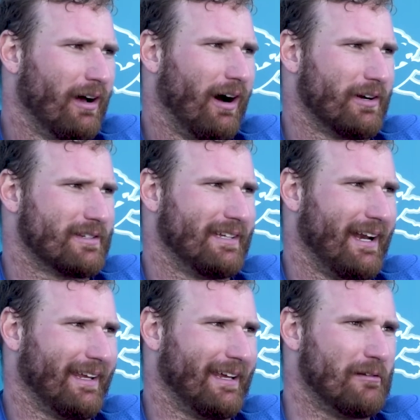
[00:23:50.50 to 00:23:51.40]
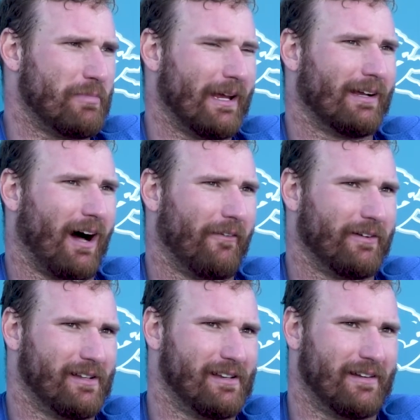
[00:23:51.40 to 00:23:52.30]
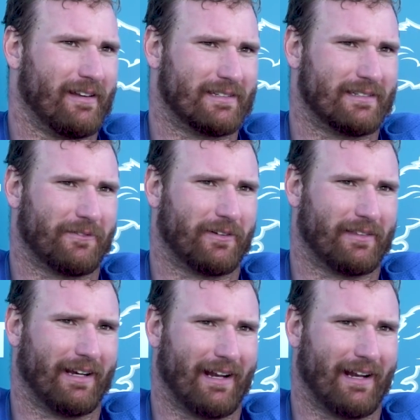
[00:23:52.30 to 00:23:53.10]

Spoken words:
understanding it and being confident in it is a different thing.